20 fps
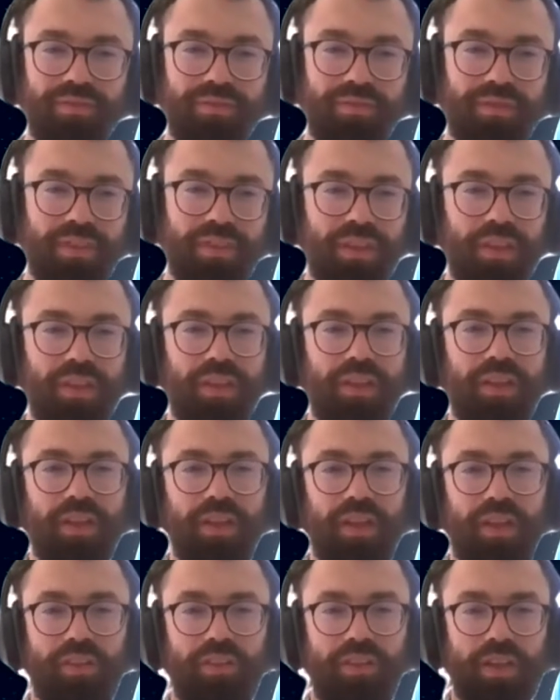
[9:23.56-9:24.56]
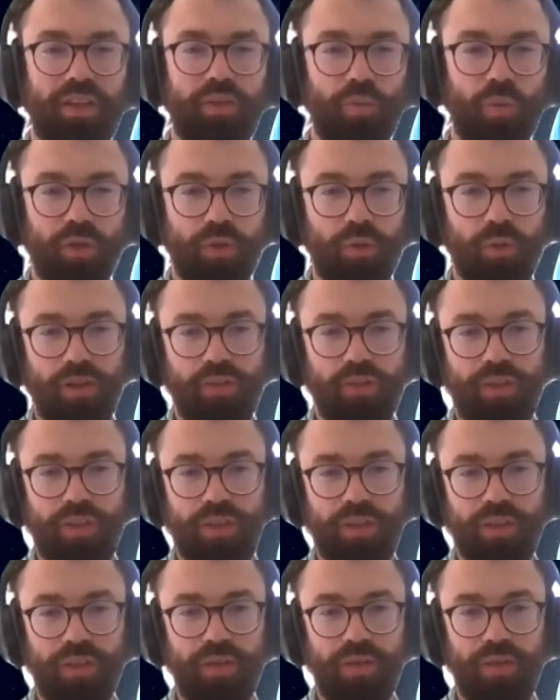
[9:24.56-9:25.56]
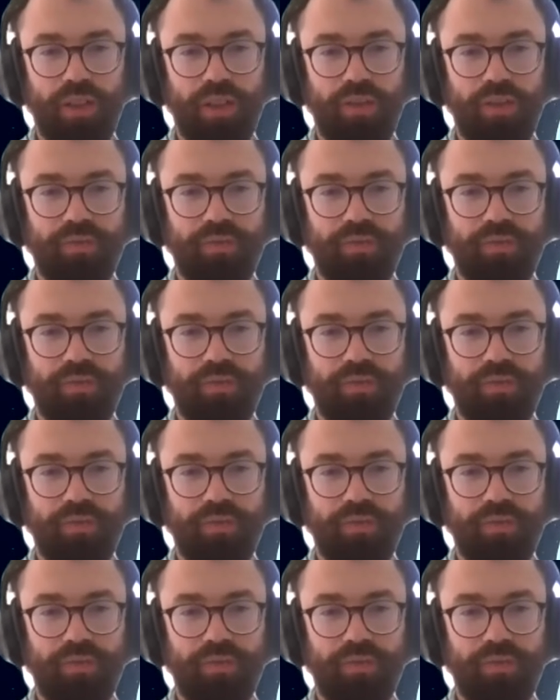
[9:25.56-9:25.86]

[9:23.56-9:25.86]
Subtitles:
I see there's one question in the Q&A.